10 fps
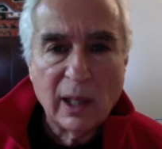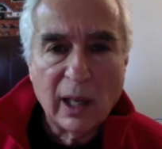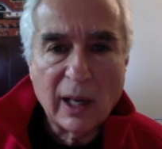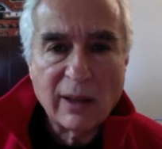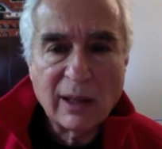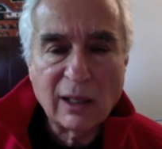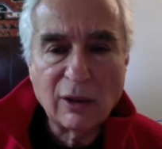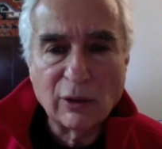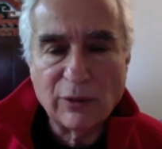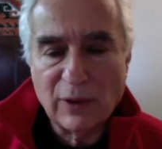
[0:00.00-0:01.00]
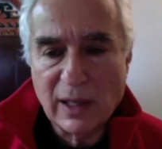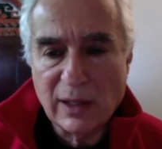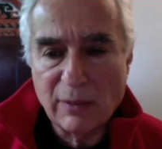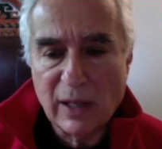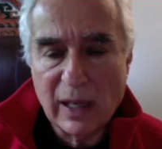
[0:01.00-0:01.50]
I think you'll find
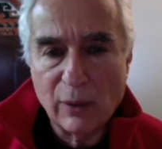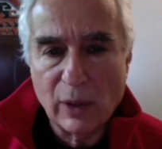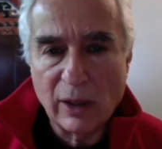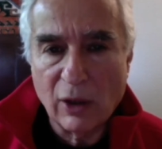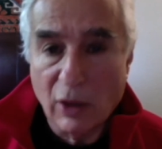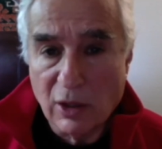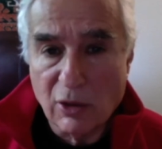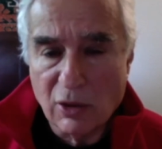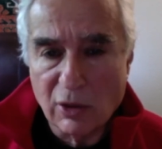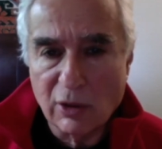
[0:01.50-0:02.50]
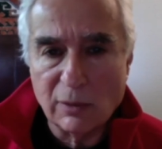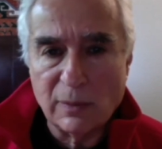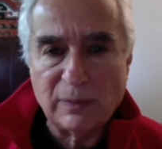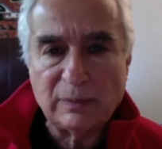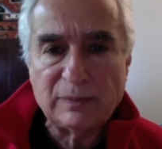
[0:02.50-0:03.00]
them that way on YouTube.
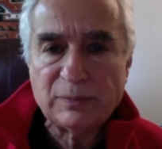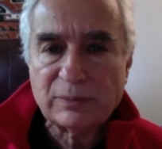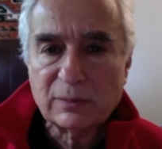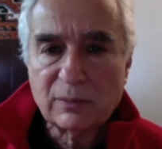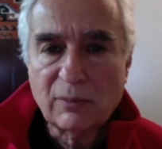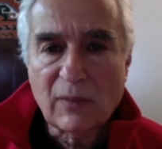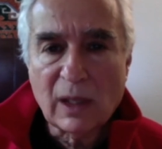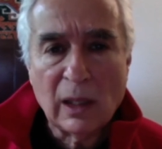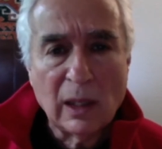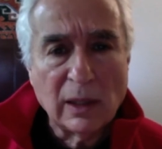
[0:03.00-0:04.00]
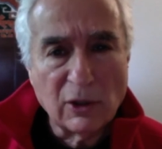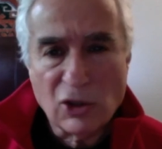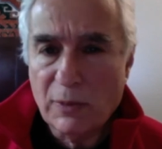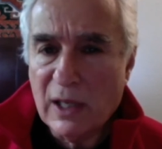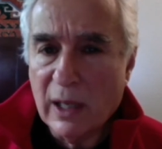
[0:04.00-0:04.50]
There
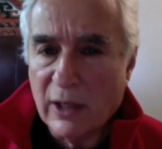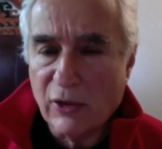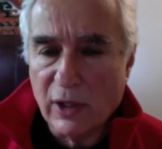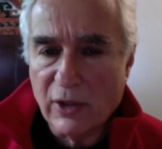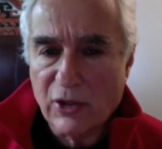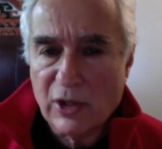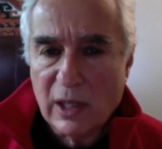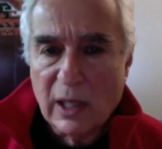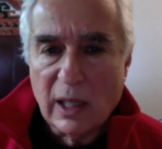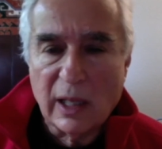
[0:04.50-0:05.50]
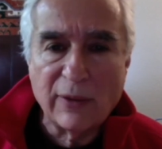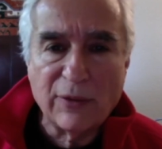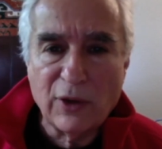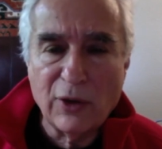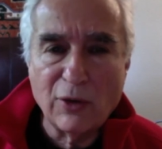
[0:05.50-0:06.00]
should be hundreds. If
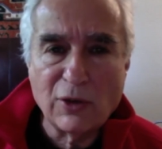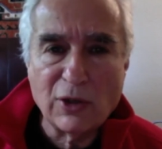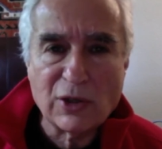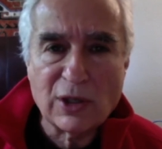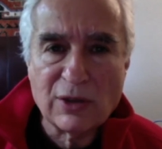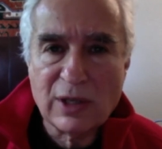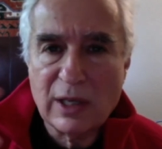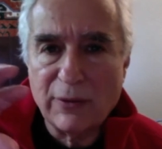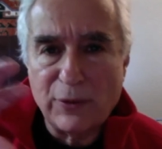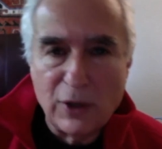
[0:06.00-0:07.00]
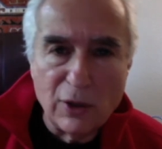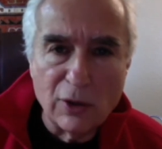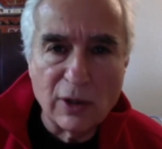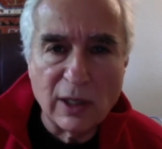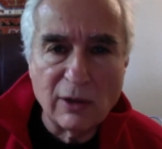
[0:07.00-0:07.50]
you just see a few,
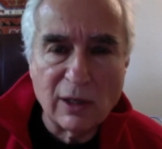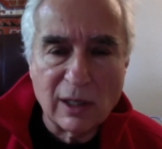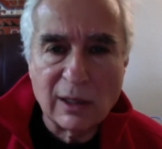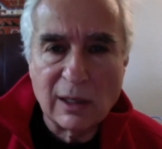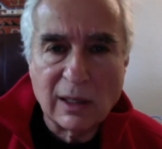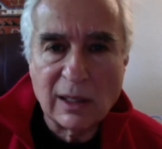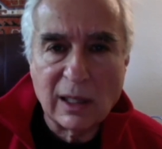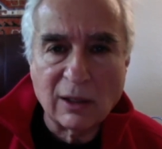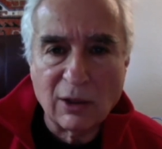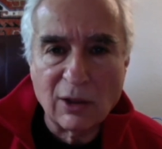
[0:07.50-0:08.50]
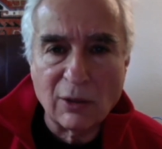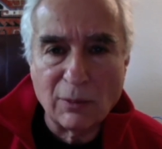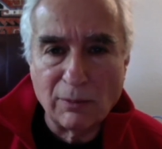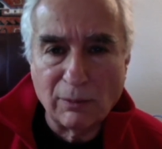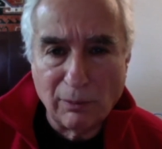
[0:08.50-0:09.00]
then you didn't get to the
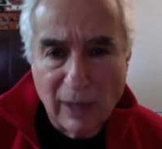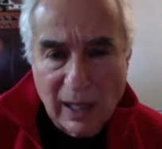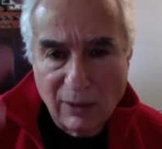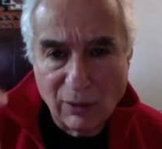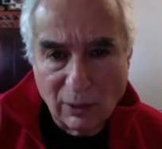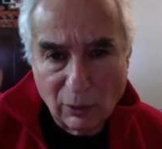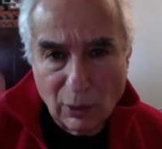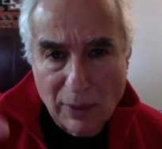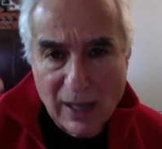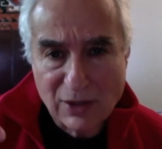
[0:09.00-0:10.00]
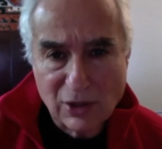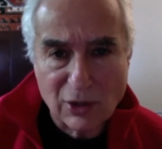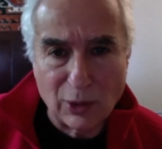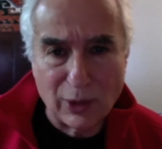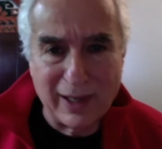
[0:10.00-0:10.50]
main
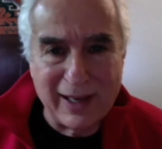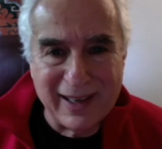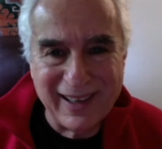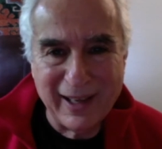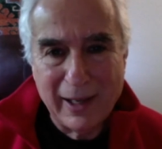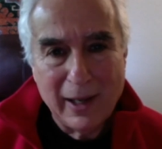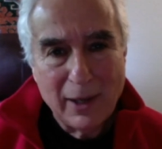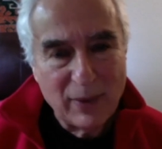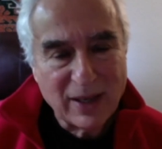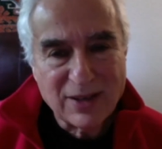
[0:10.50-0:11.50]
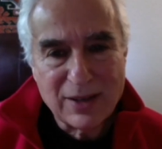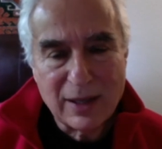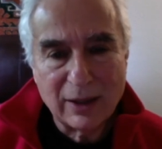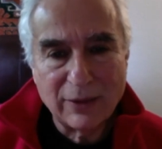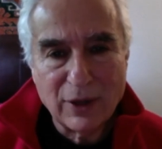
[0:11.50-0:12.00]
repository, but it's
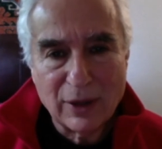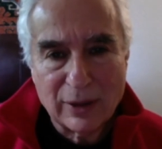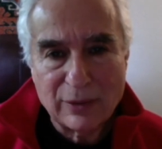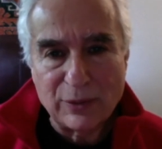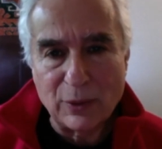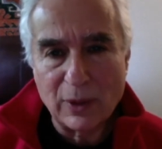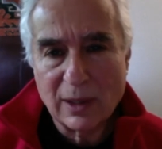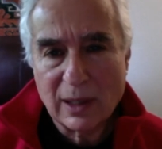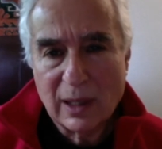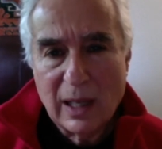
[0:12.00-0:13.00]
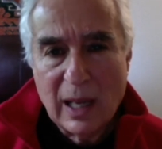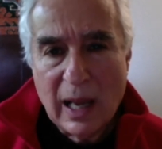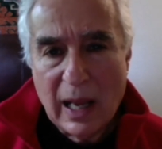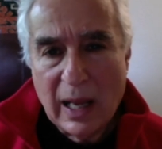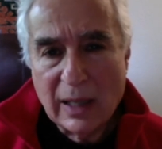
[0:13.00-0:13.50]
there if you hunt for it.
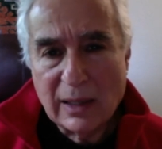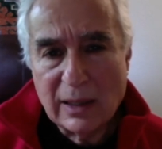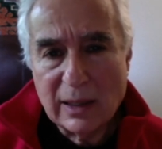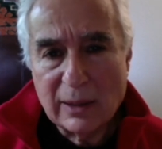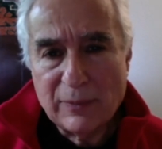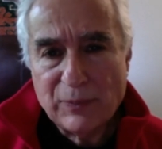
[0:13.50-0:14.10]
And I